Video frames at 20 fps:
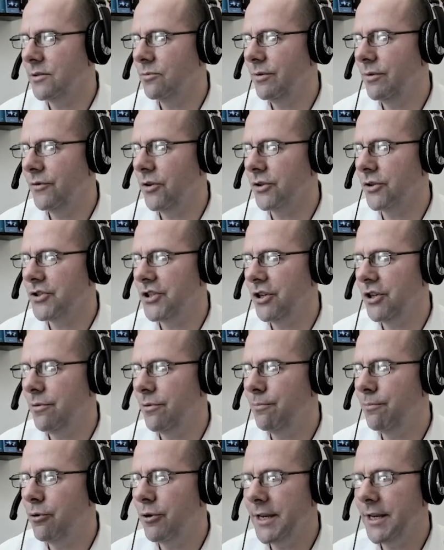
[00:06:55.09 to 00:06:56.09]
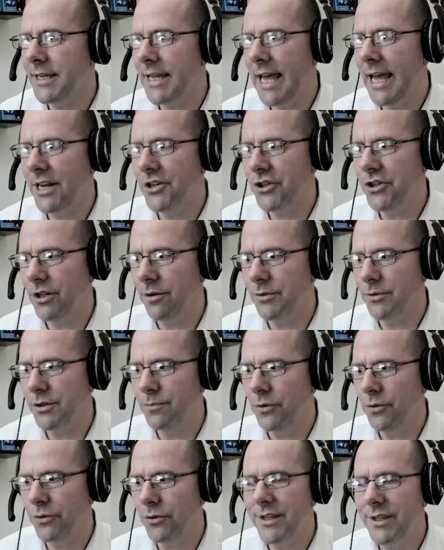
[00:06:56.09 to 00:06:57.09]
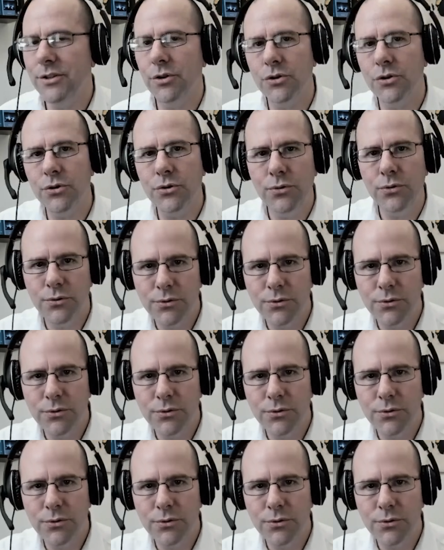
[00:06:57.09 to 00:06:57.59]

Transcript: We've got geom point and geom smooth. These are two